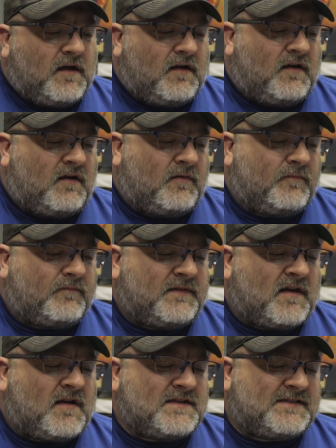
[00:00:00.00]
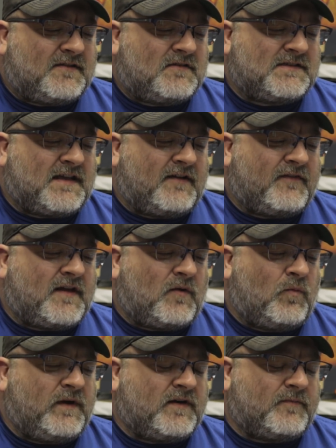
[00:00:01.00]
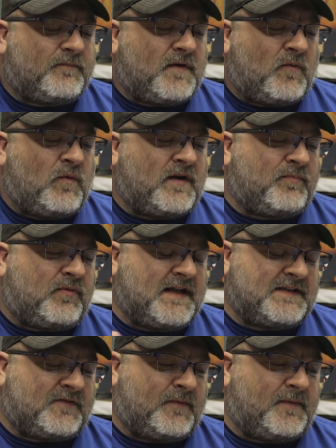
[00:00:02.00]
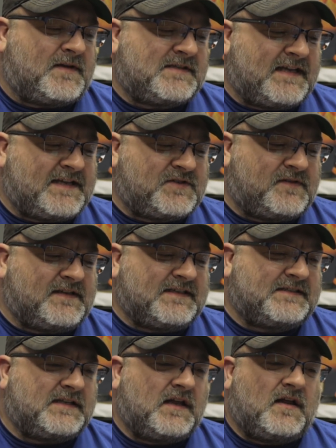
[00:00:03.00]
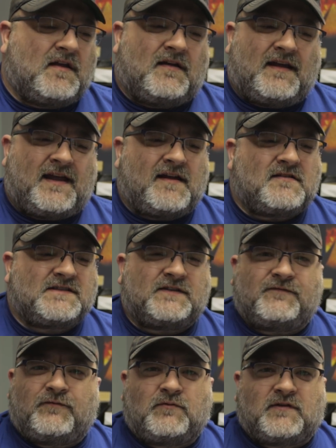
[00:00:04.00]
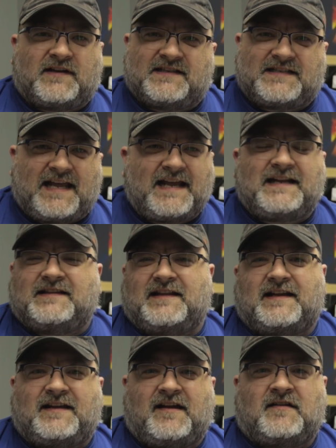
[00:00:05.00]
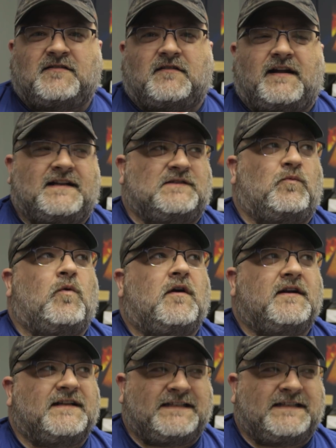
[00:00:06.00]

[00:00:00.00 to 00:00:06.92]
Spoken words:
Now Han Solo's kind of got a weird place for me, because the history is Harrison Ford has hated that character and has wanted to